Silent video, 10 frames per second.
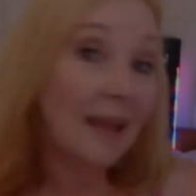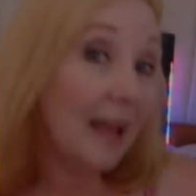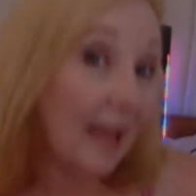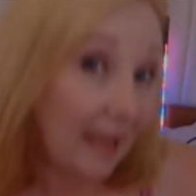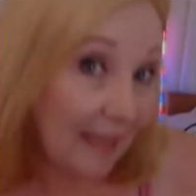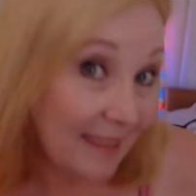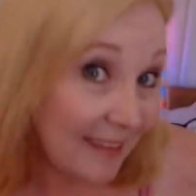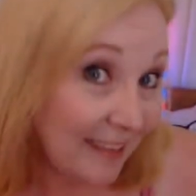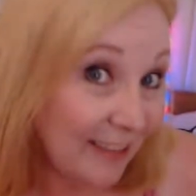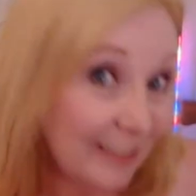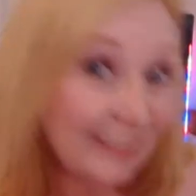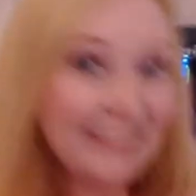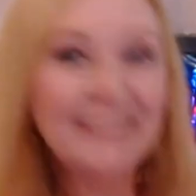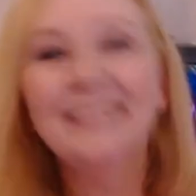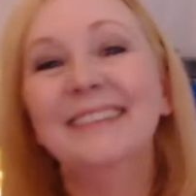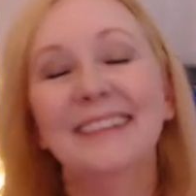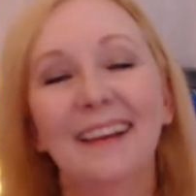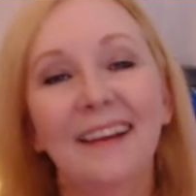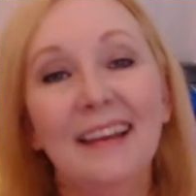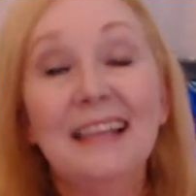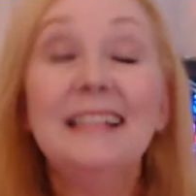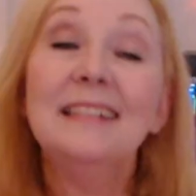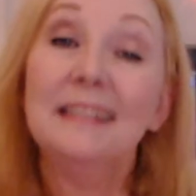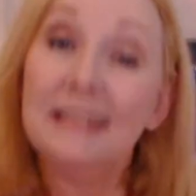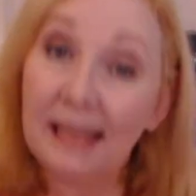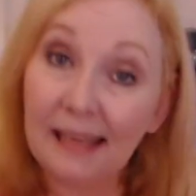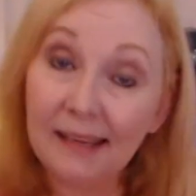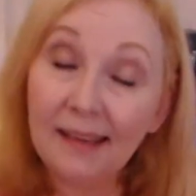Hey there. Today